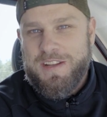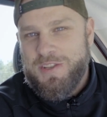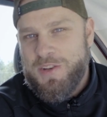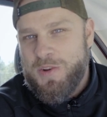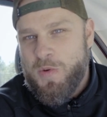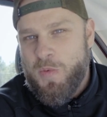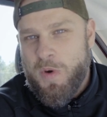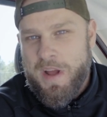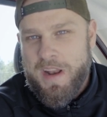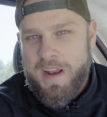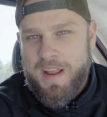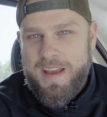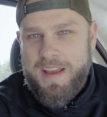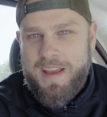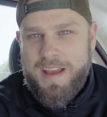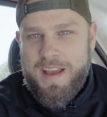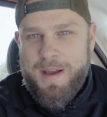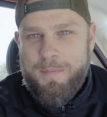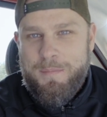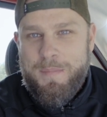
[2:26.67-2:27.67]
do what
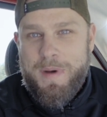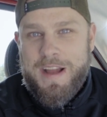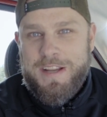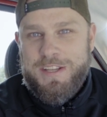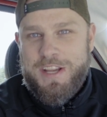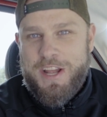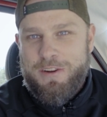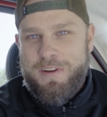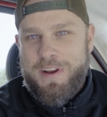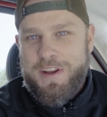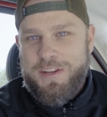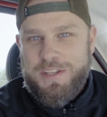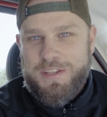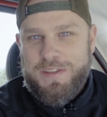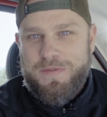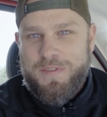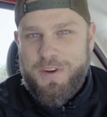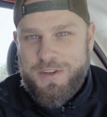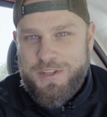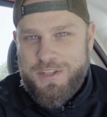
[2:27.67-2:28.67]
my
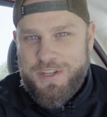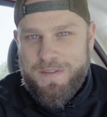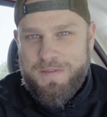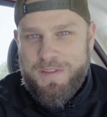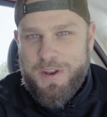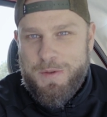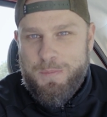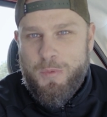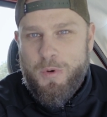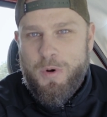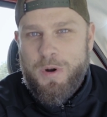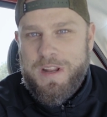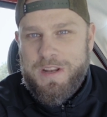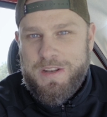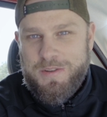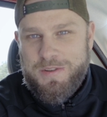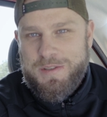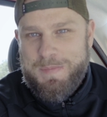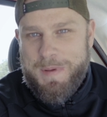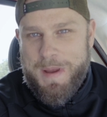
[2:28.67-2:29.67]
generation's version of the morning
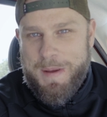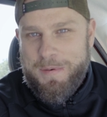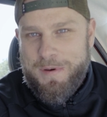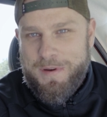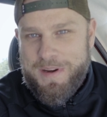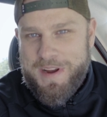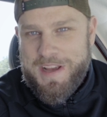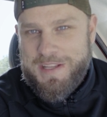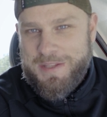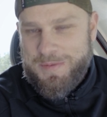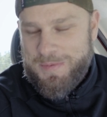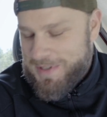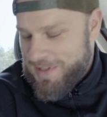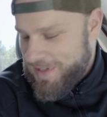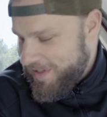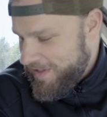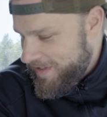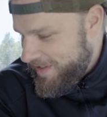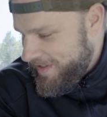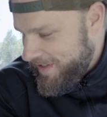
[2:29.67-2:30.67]
newspaper is, which
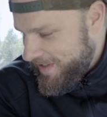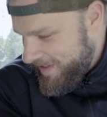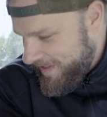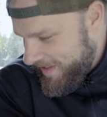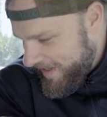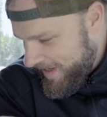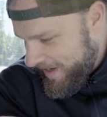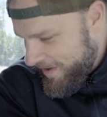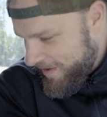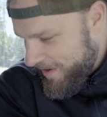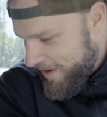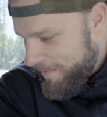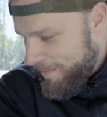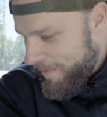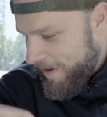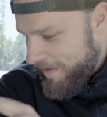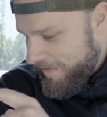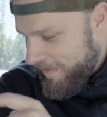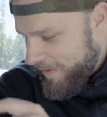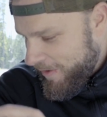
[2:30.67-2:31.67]
is just sit here on
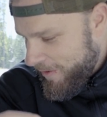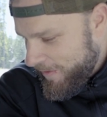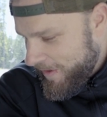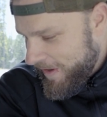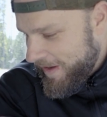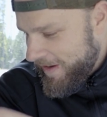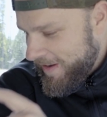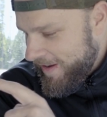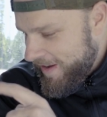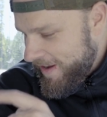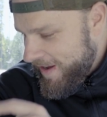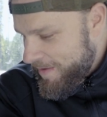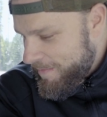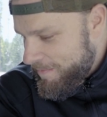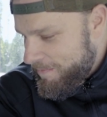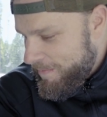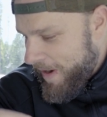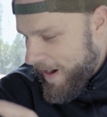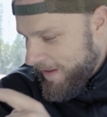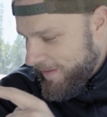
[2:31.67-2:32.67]
my phone and
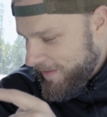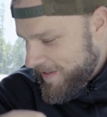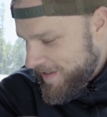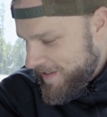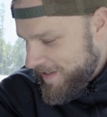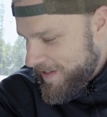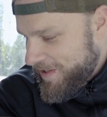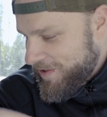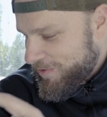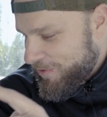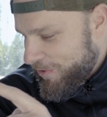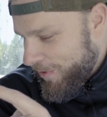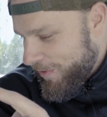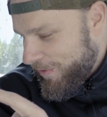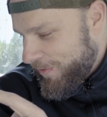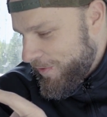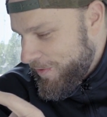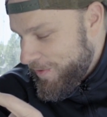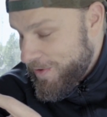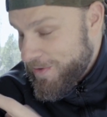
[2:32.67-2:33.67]
mindlessly scroll
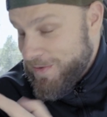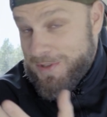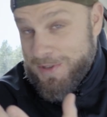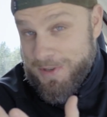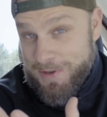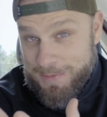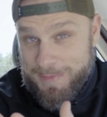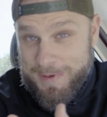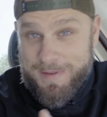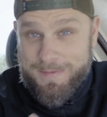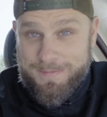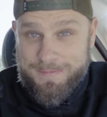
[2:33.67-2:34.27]
through YouTube.